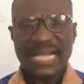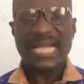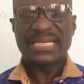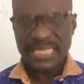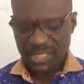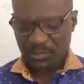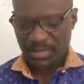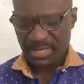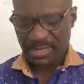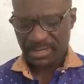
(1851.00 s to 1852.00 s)
Can this
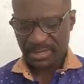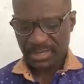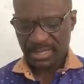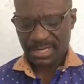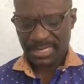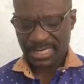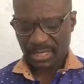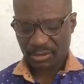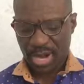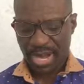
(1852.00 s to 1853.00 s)
be
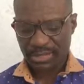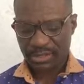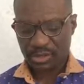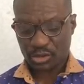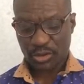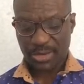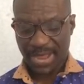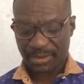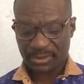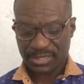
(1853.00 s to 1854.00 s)
the Christ? So the
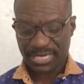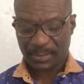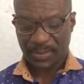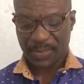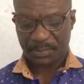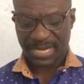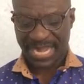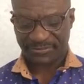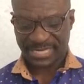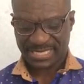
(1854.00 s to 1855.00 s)
Bible said the people
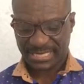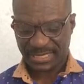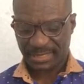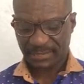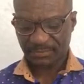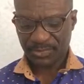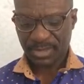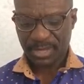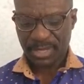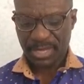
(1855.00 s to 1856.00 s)
left the city
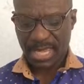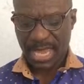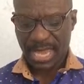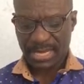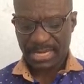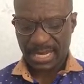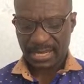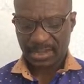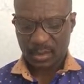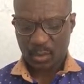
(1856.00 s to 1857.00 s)
and
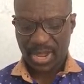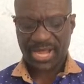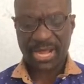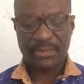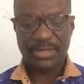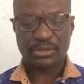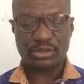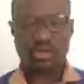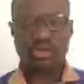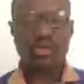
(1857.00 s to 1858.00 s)
uh, were coming
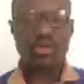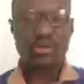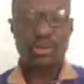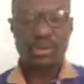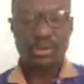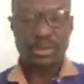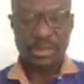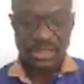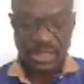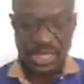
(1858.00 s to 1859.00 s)
to
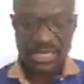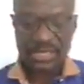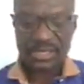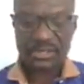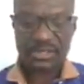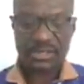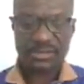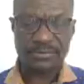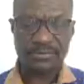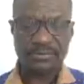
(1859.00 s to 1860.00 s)
Jesus.
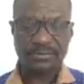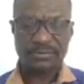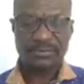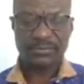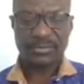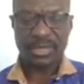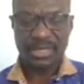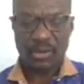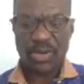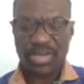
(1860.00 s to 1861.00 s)

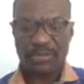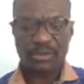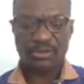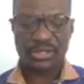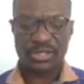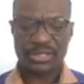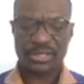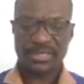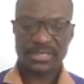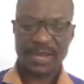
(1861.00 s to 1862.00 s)
They were coming to
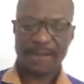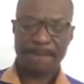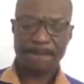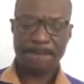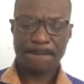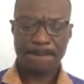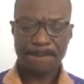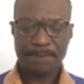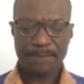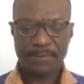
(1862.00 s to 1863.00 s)
Jesus.
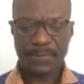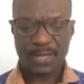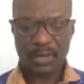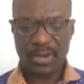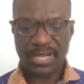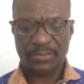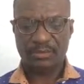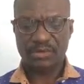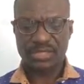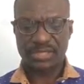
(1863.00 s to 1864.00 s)
They were
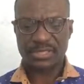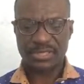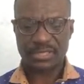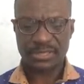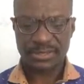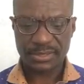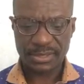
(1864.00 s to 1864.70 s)
coming to Jesus.